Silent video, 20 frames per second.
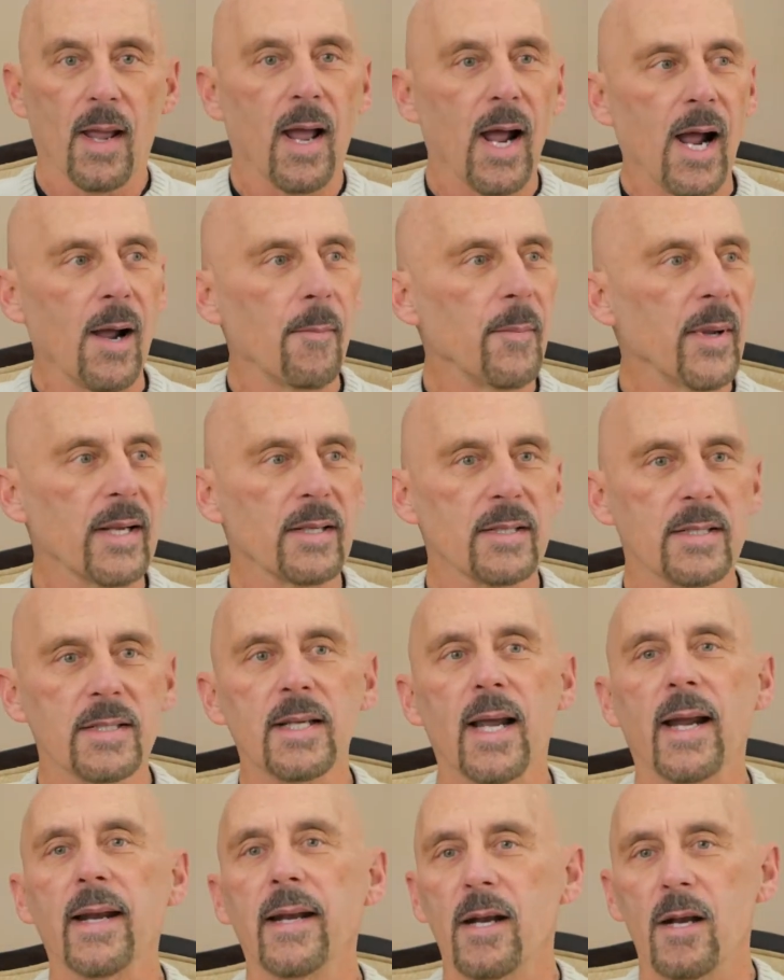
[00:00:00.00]
I'm
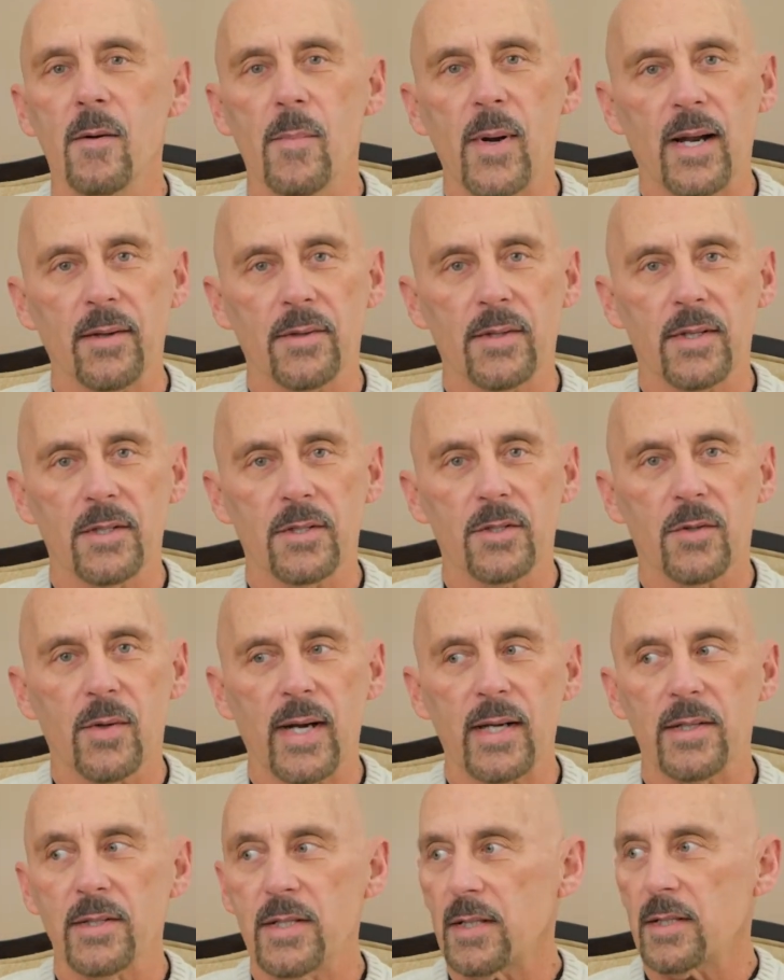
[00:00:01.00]
excited about this
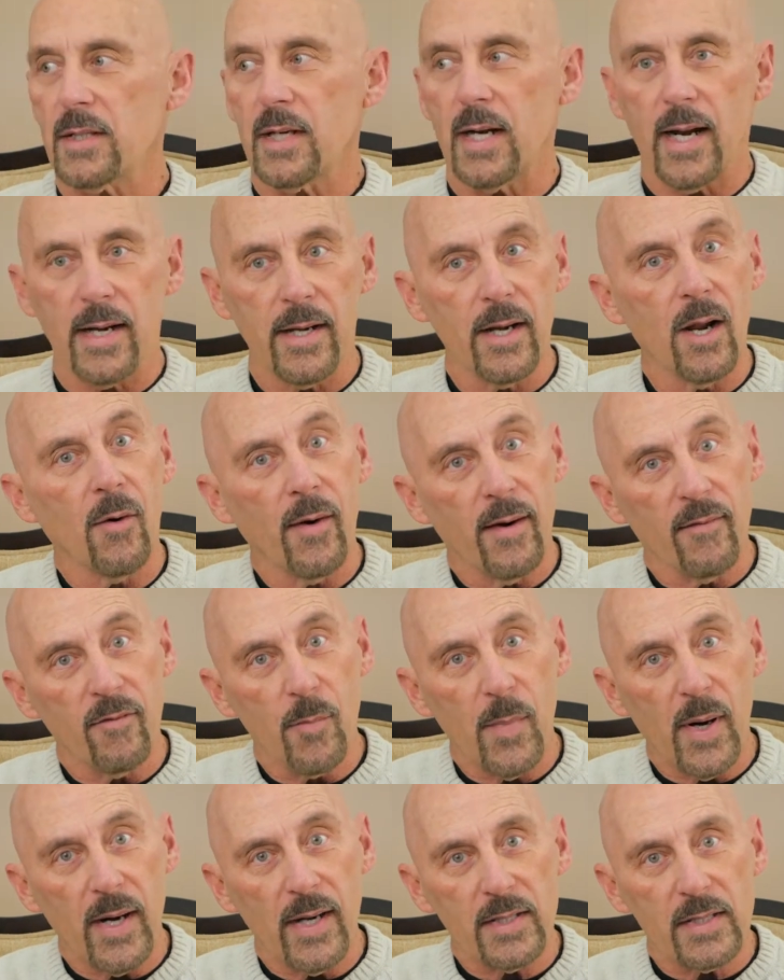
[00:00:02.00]
transition. I know
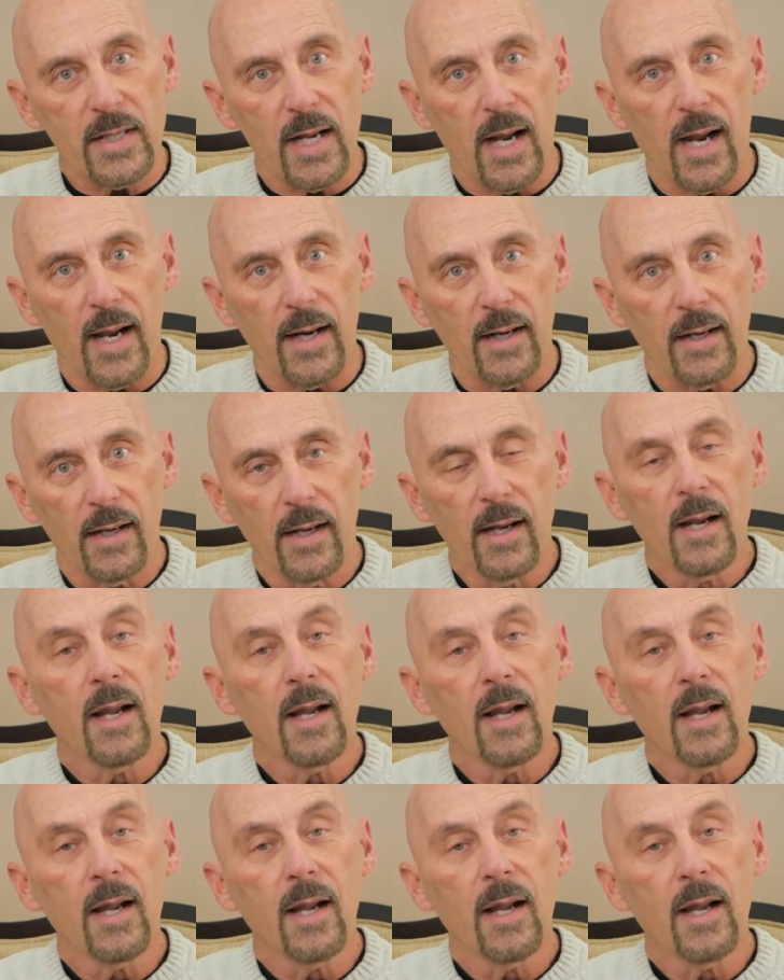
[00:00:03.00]
everybody's not.